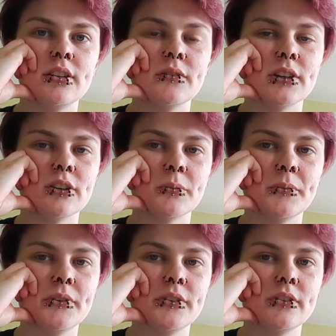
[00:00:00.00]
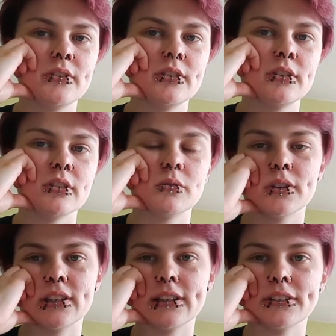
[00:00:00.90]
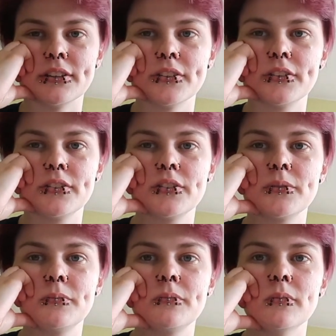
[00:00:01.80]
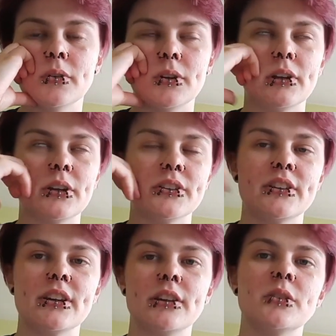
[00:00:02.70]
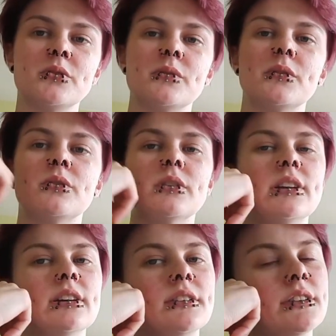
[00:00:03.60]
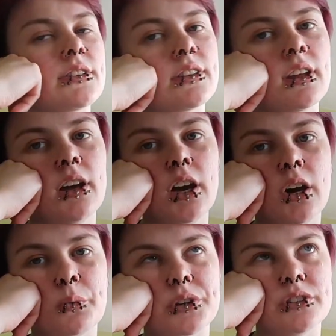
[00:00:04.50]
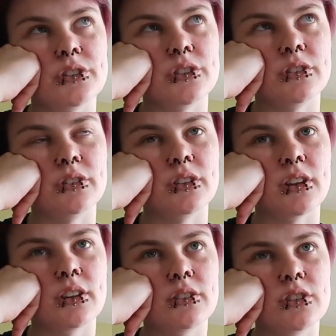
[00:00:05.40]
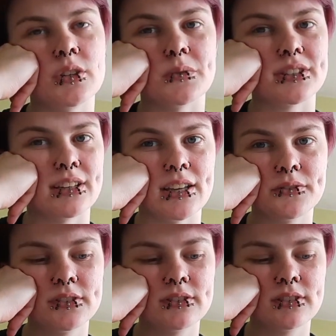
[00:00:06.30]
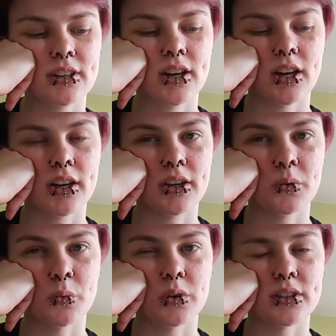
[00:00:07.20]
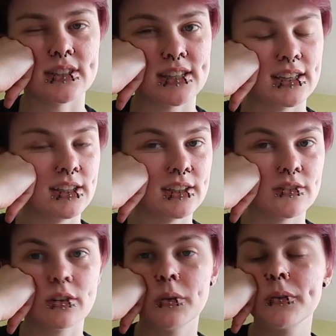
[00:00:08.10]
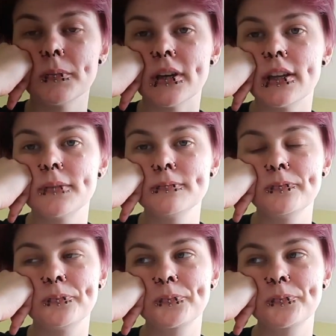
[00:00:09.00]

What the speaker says: developed a chronic illness, or like diagnosed with a chronic illness when she was 11. I was 8 years old by then.